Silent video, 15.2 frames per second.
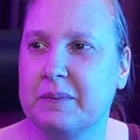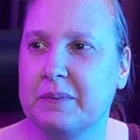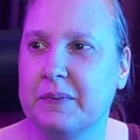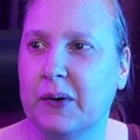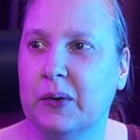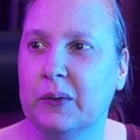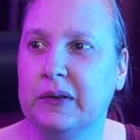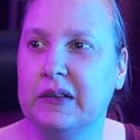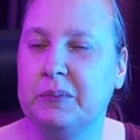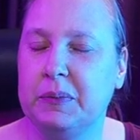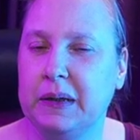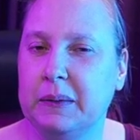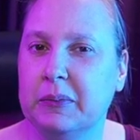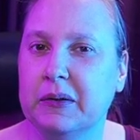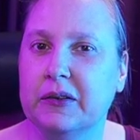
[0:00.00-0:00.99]
Always
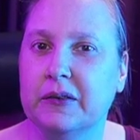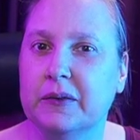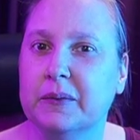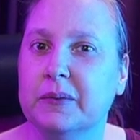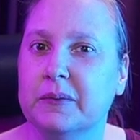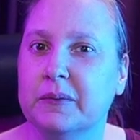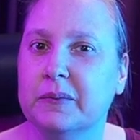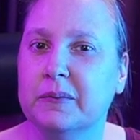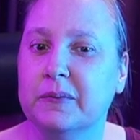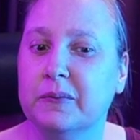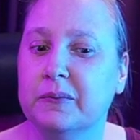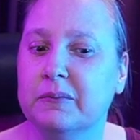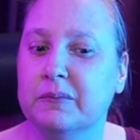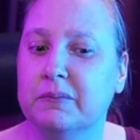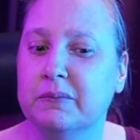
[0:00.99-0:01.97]
people
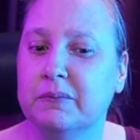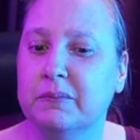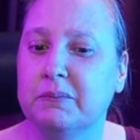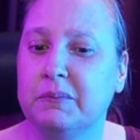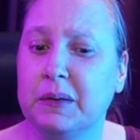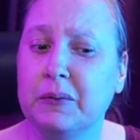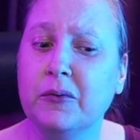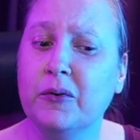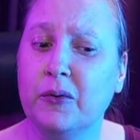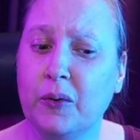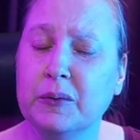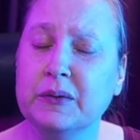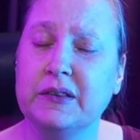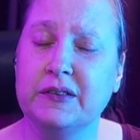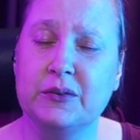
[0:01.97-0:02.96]
will
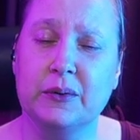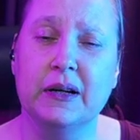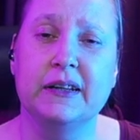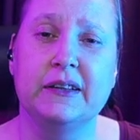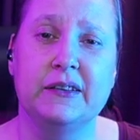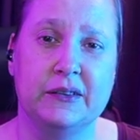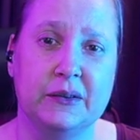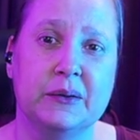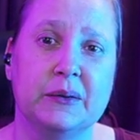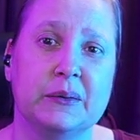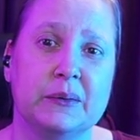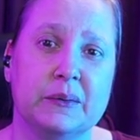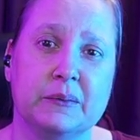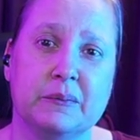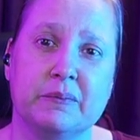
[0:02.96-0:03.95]
always try
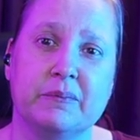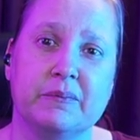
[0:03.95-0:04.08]
to